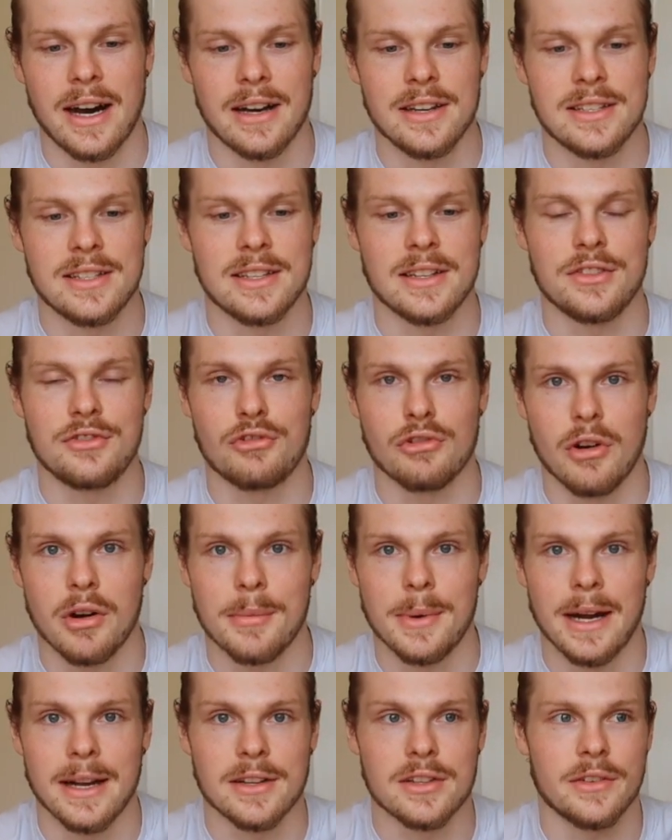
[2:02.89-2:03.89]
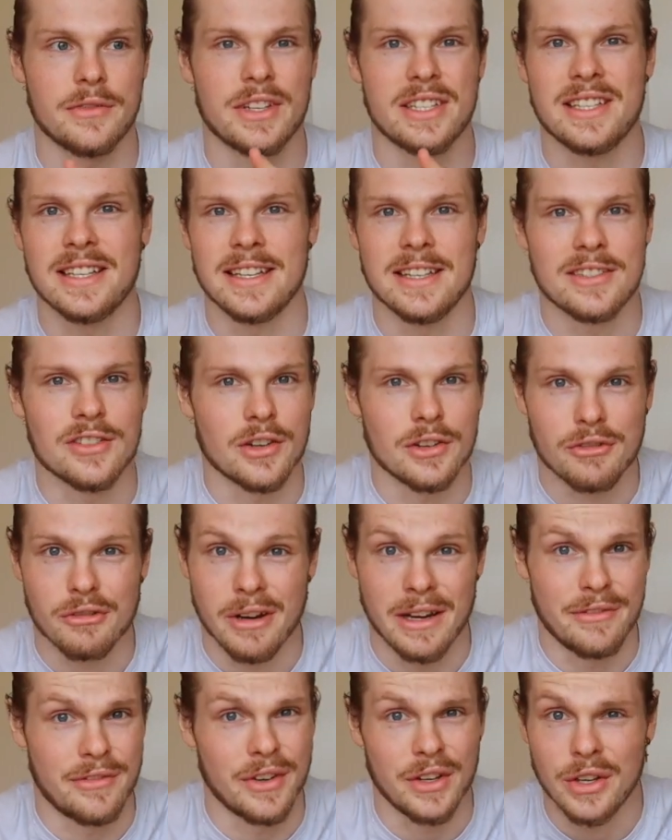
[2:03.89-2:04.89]
has drawbacks. Obviously, it's not
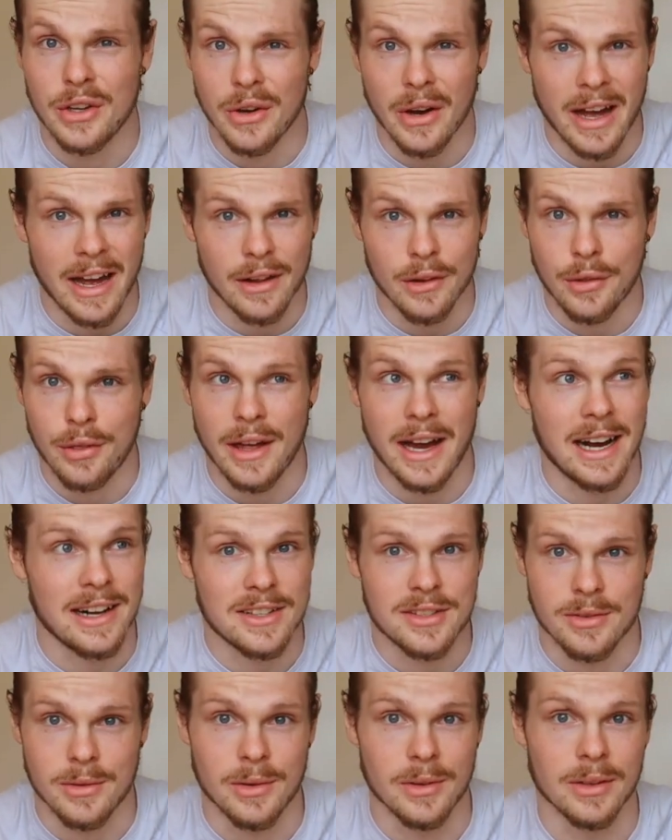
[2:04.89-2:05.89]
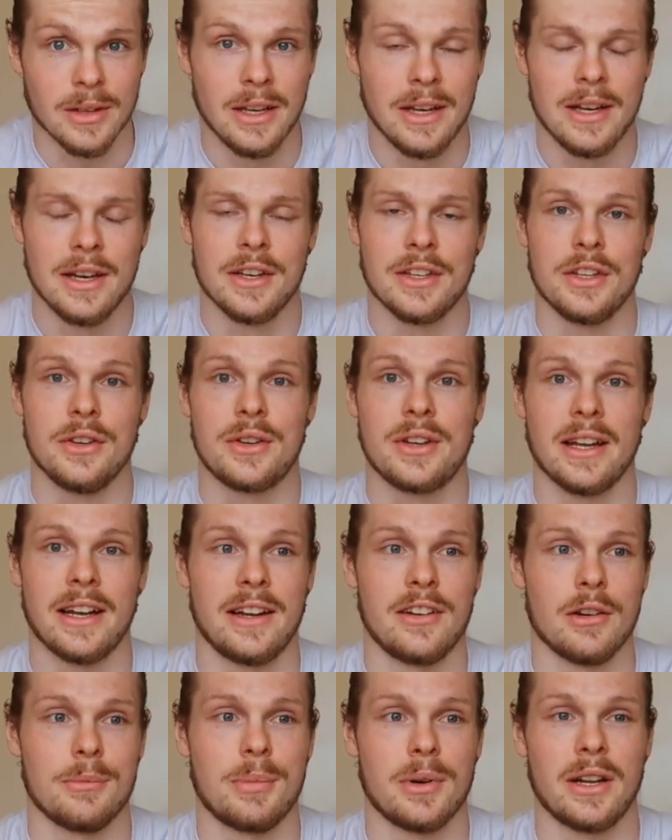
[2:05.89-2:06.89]
great for gut health at all. You can
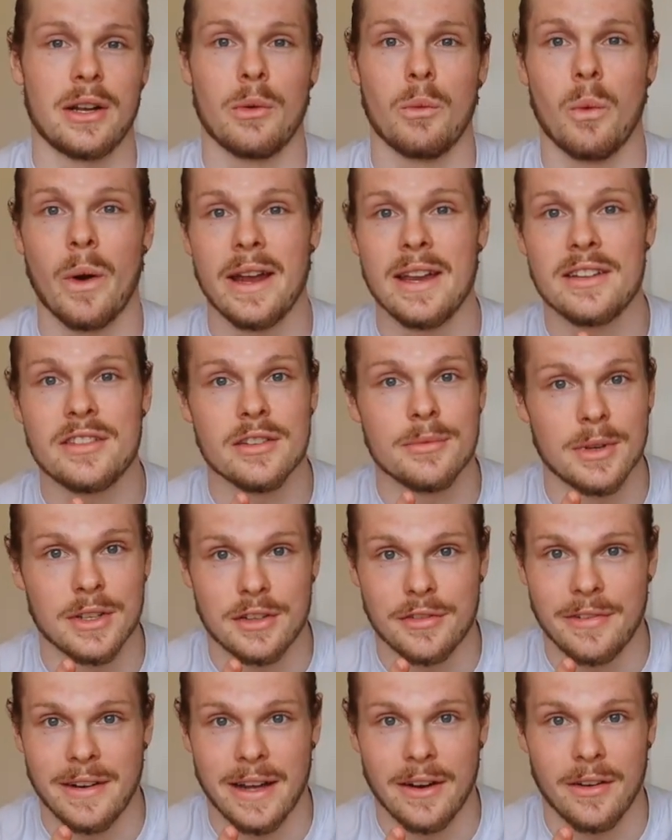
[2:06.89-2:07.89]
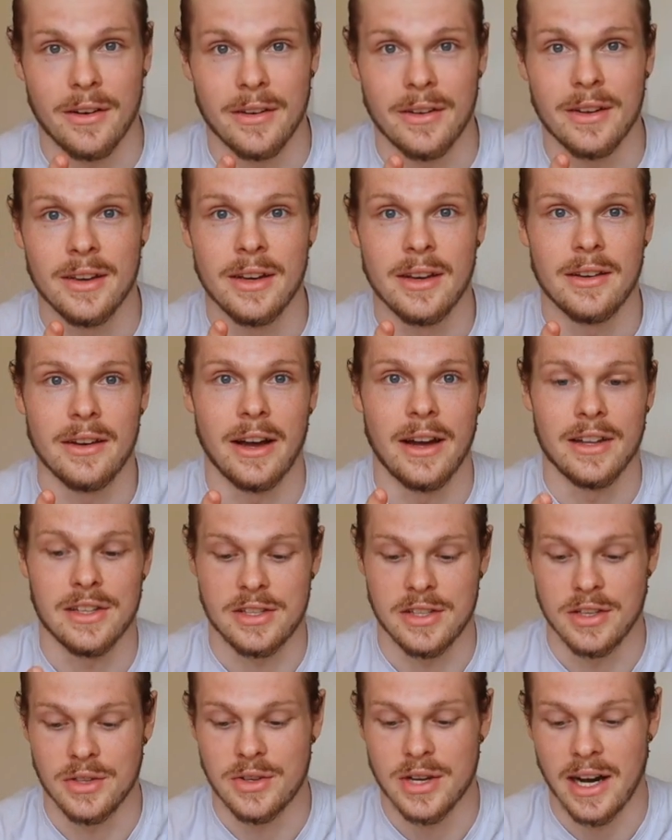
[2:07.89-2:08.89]
end up putting way too much fat on,
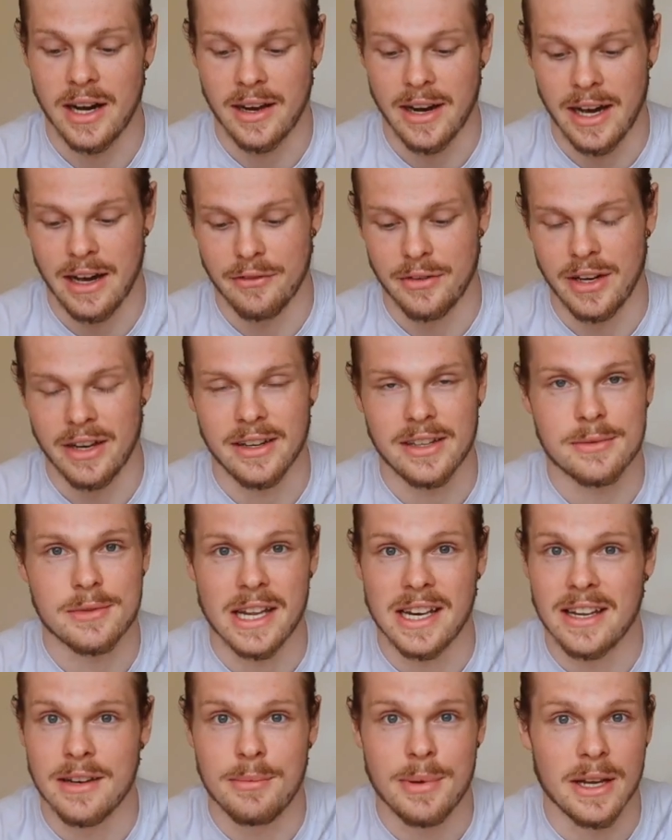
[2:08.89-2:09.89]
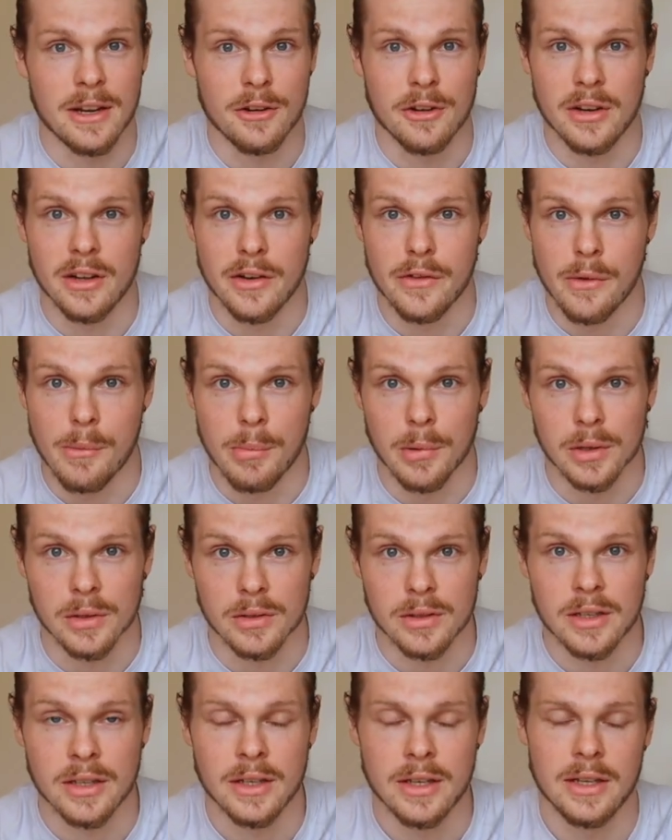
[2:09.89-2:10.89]
so you can't have an extended period of a
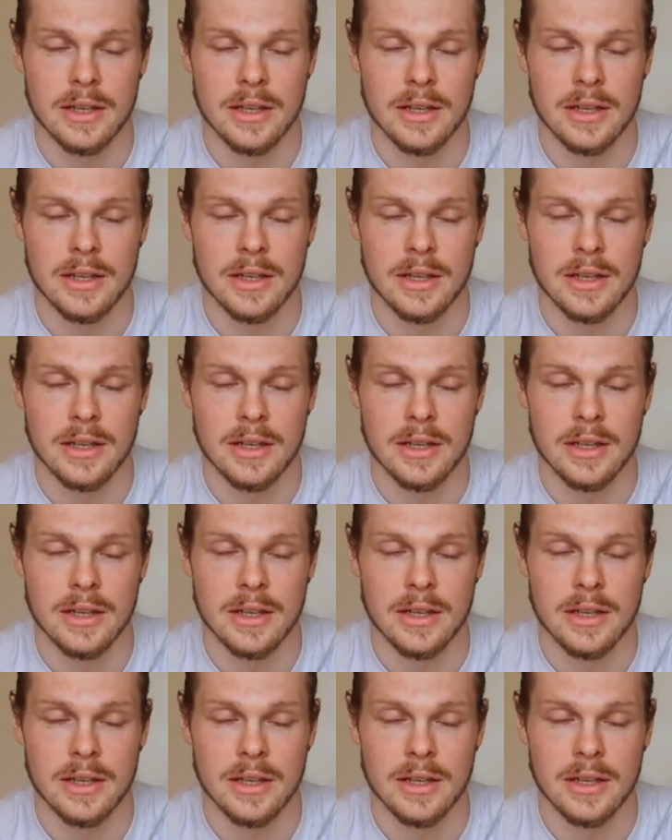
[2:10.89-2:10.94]
bulk,